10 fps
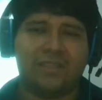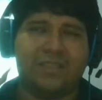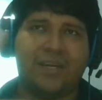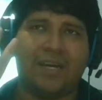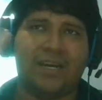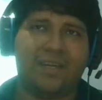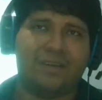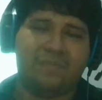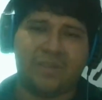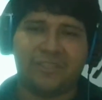time
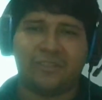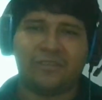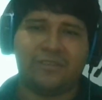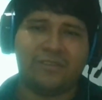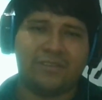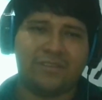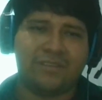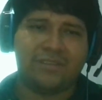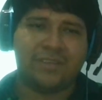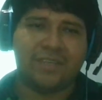expressions,
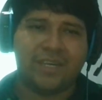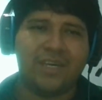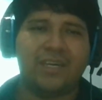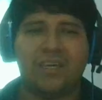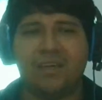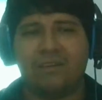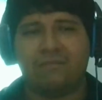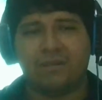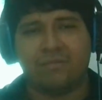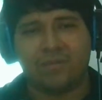and
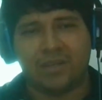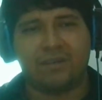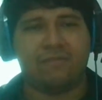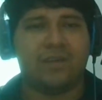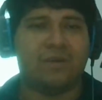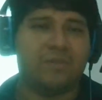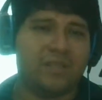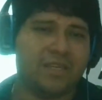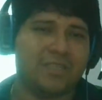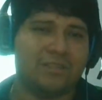give a brief
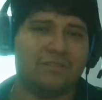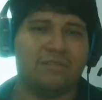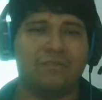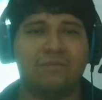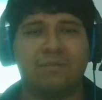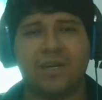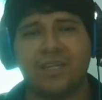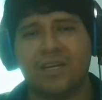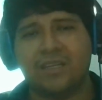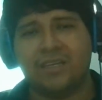explanation of
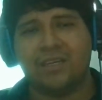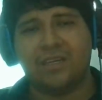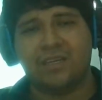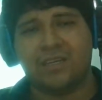what are they